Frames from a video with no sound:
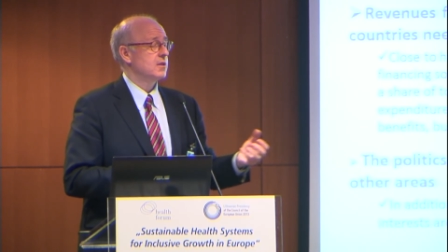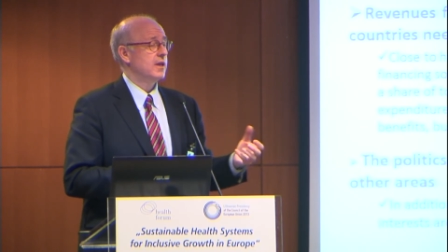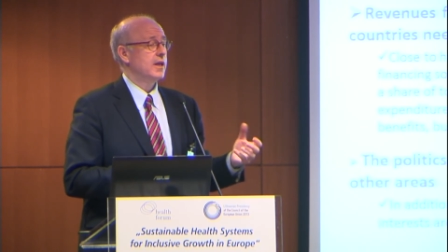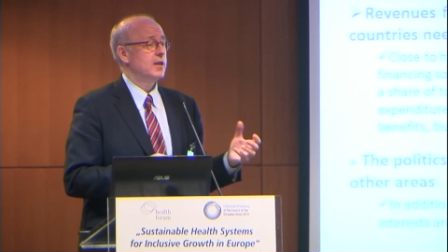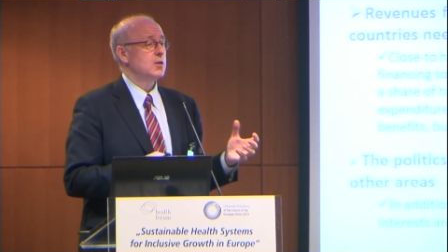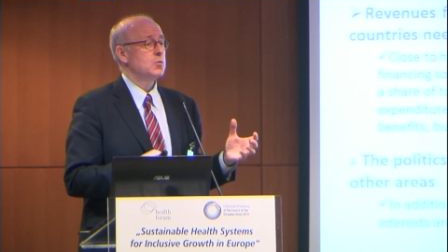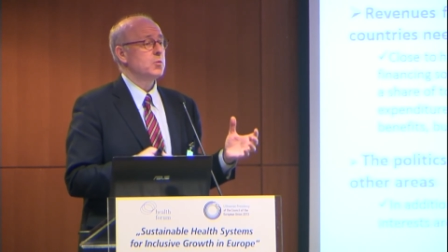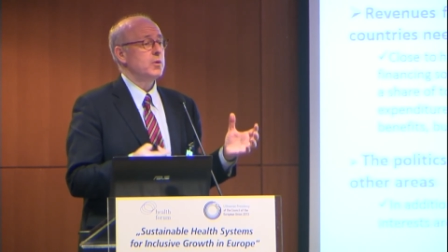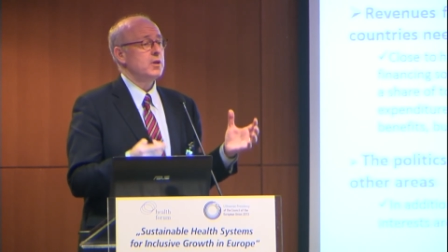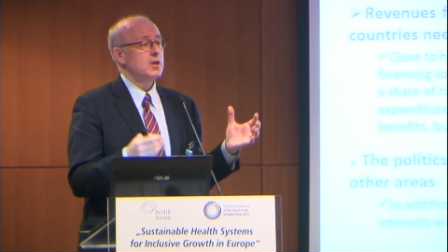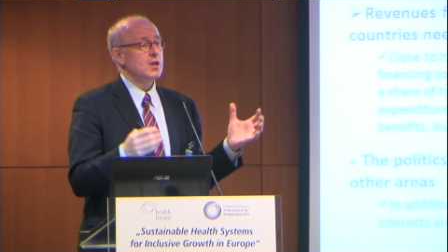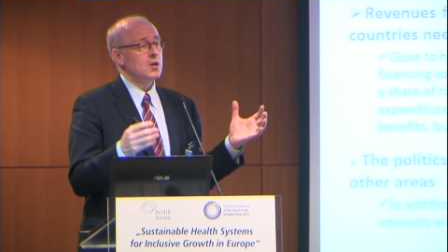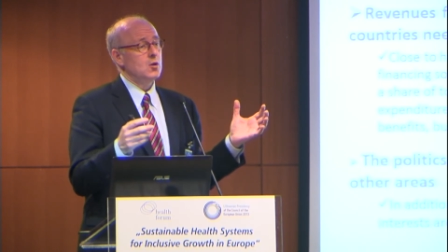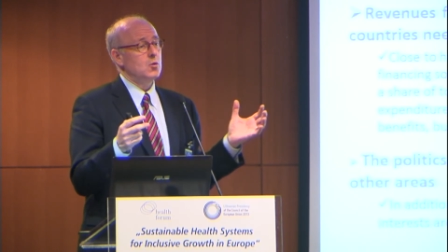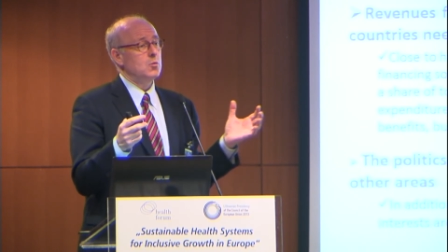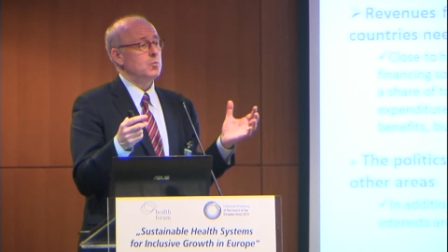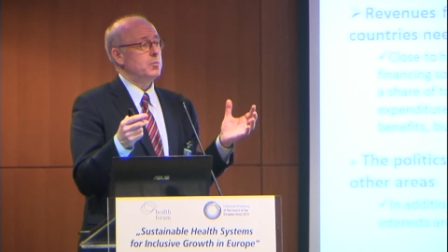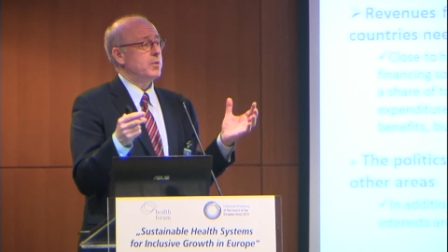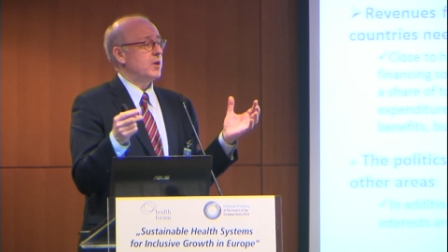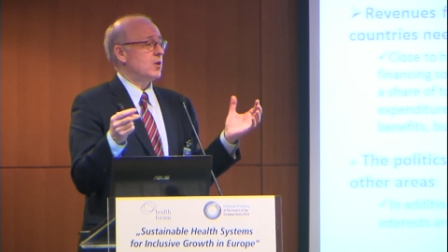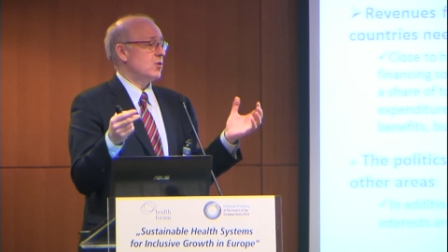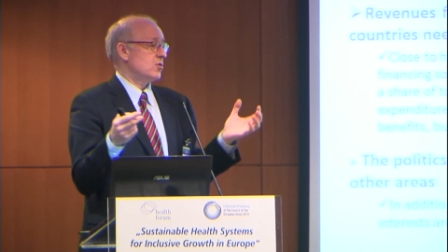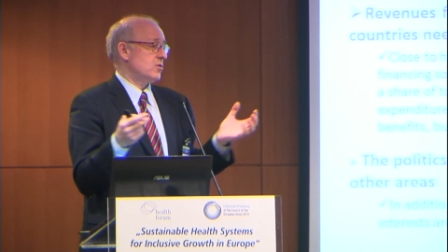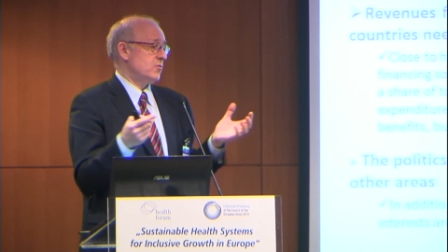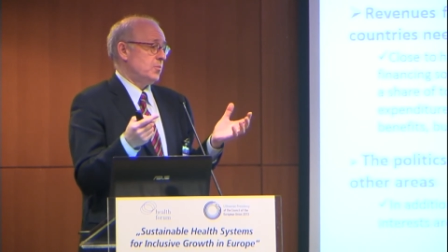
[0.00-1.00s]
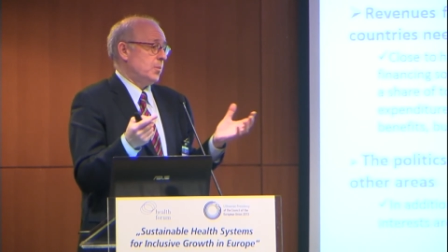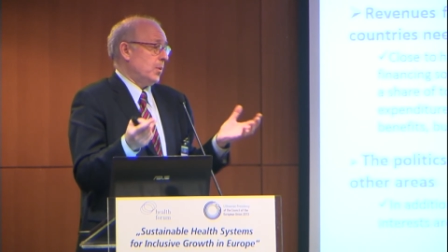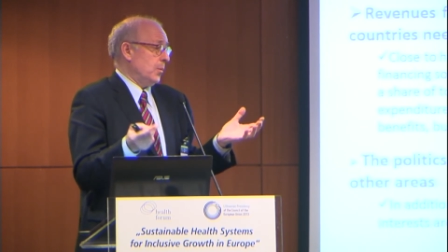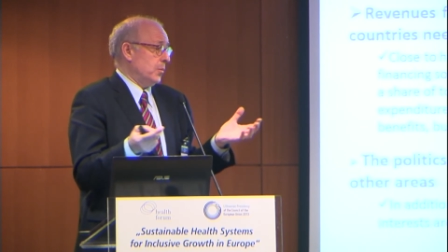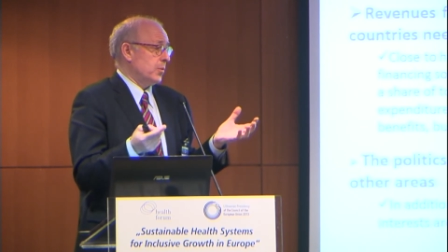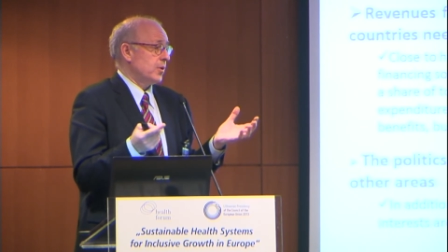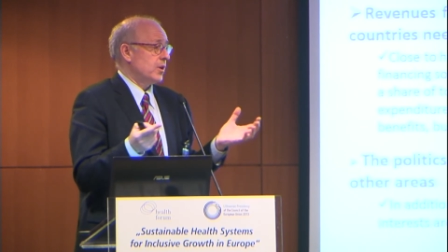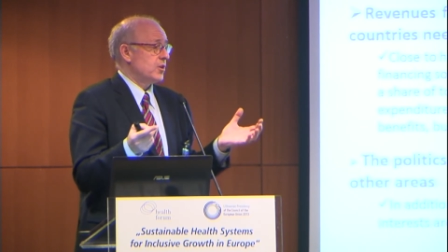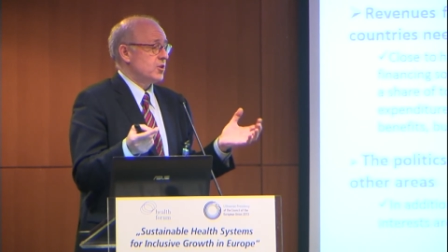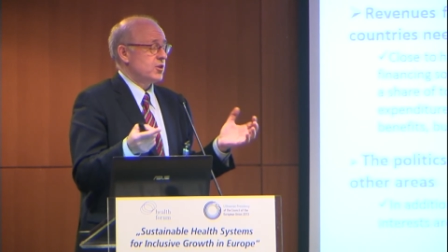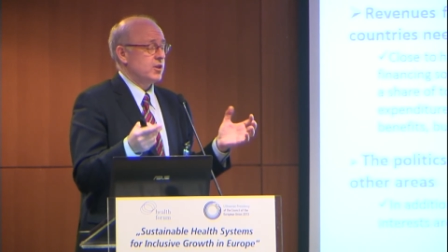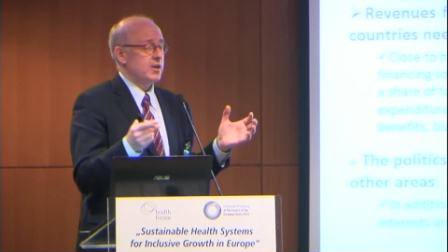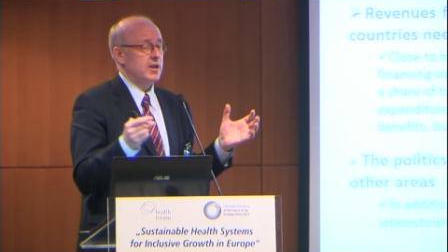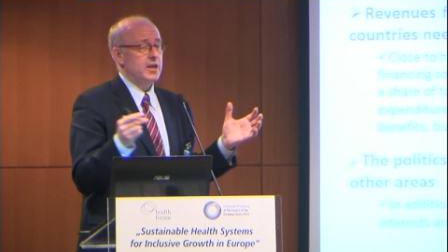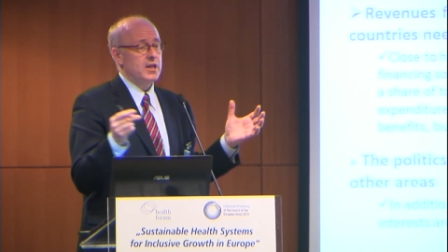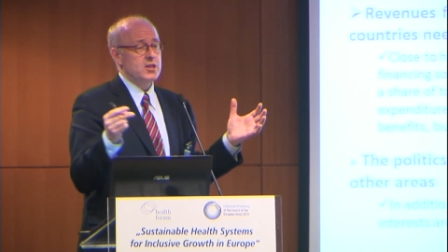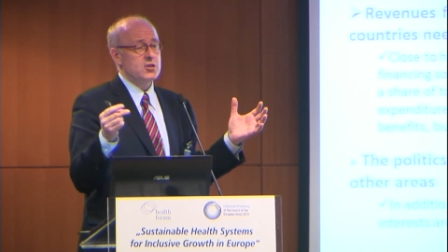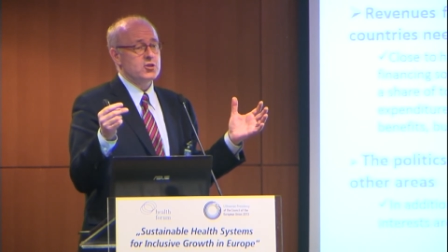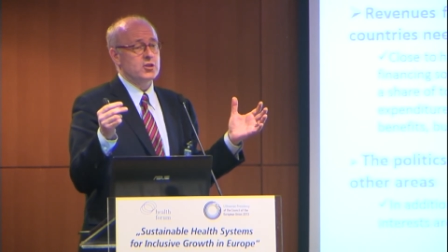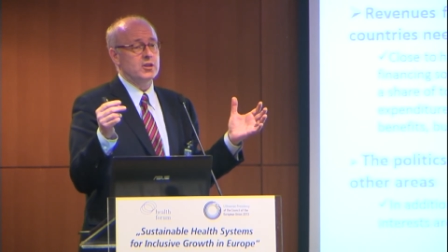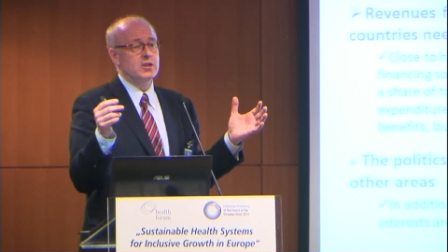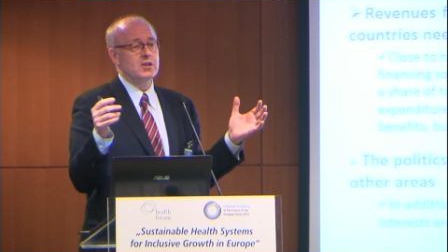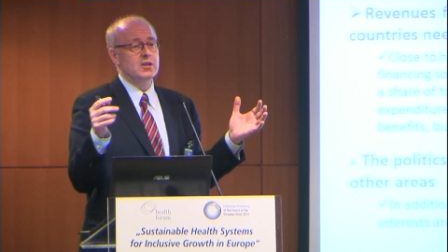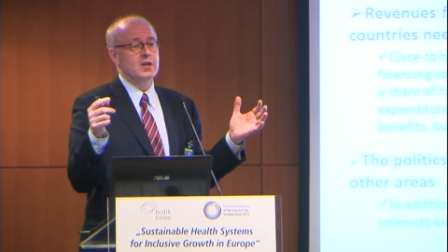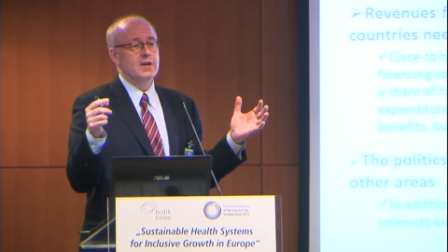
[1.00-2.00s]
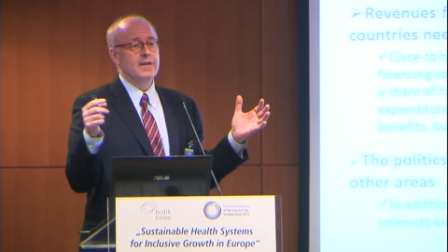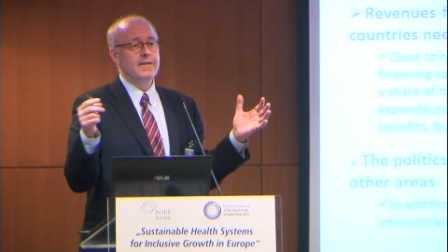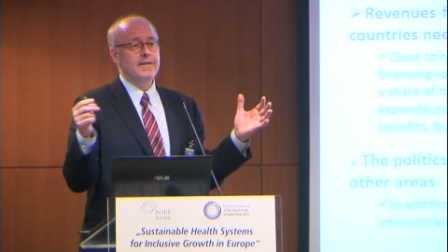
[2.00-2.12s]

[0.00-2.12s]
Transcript: And we know, because of population aging,